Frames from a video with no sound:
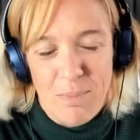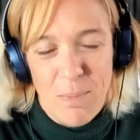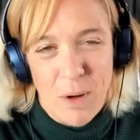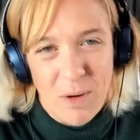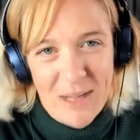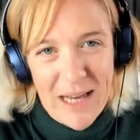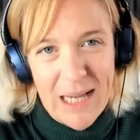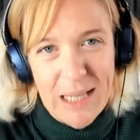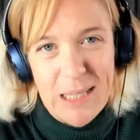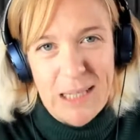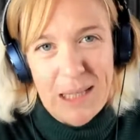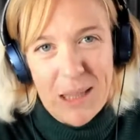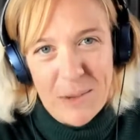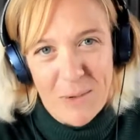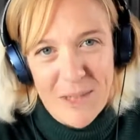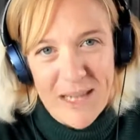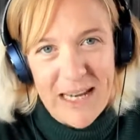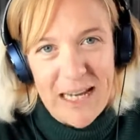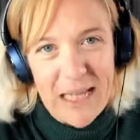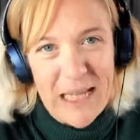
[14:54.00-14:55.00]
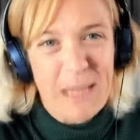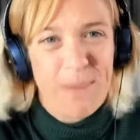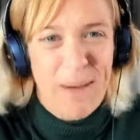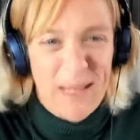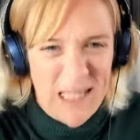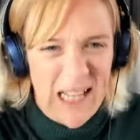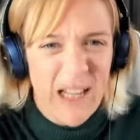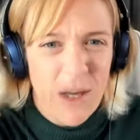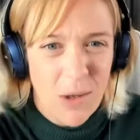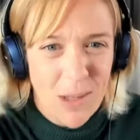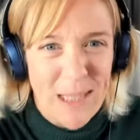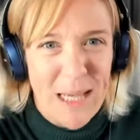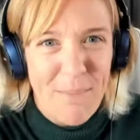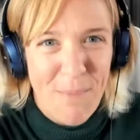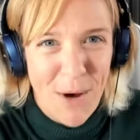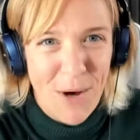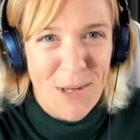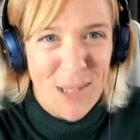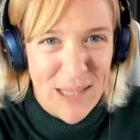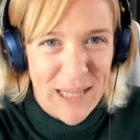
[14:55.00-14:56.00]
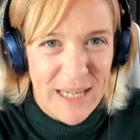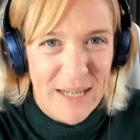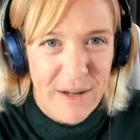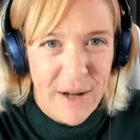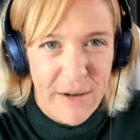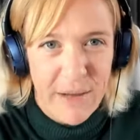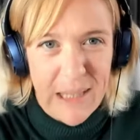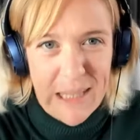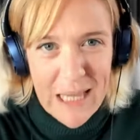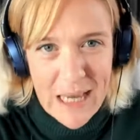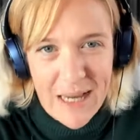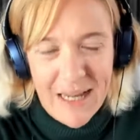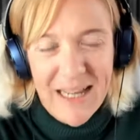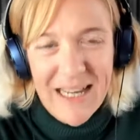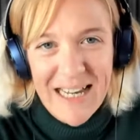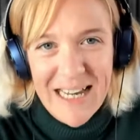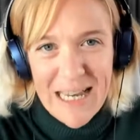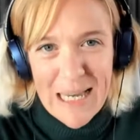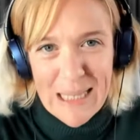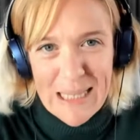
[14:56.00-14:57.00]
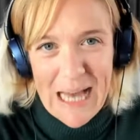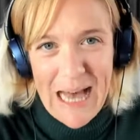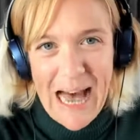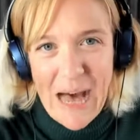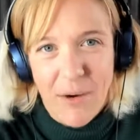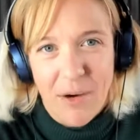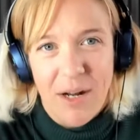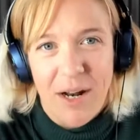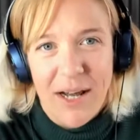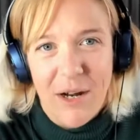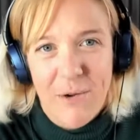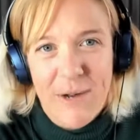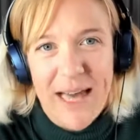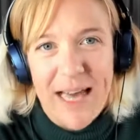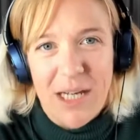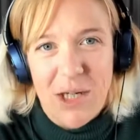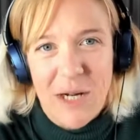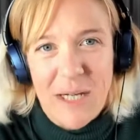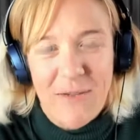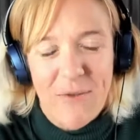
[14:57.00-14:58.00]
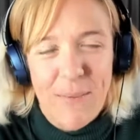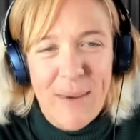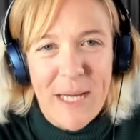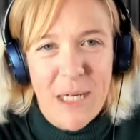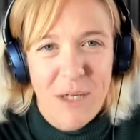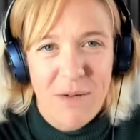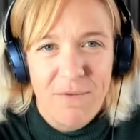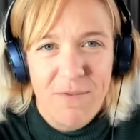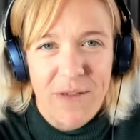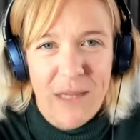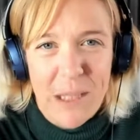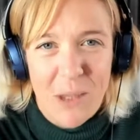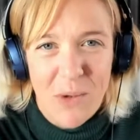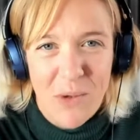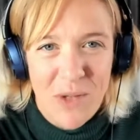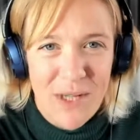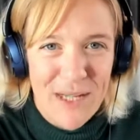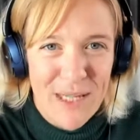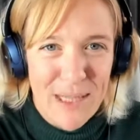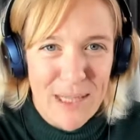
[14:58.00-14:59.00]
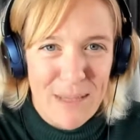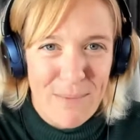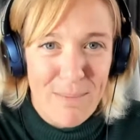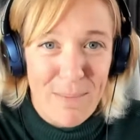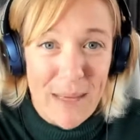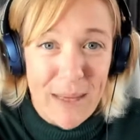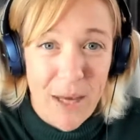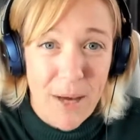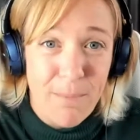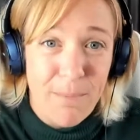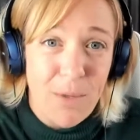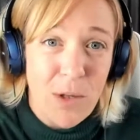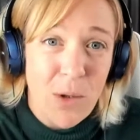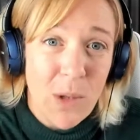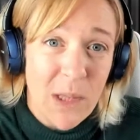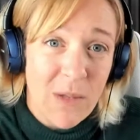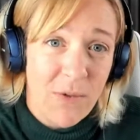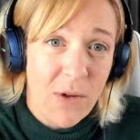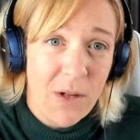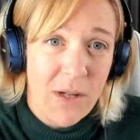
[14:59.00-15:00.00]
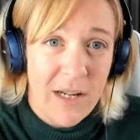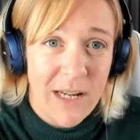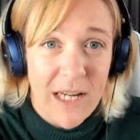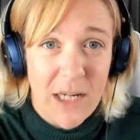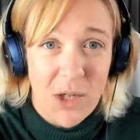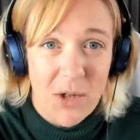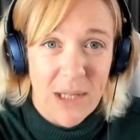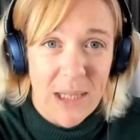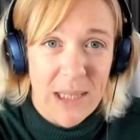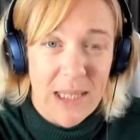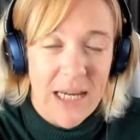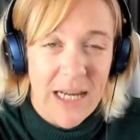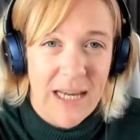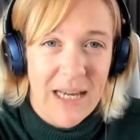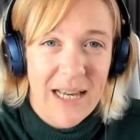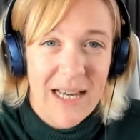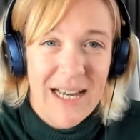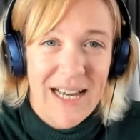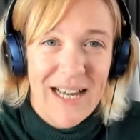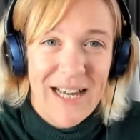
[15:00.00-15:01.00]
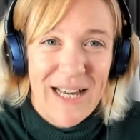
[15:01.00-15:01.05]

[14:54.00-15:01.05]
podcast does what they need. It's basically content marketing. You know, it's that it's that how can I create a transformation for this audience and become useful and interesting,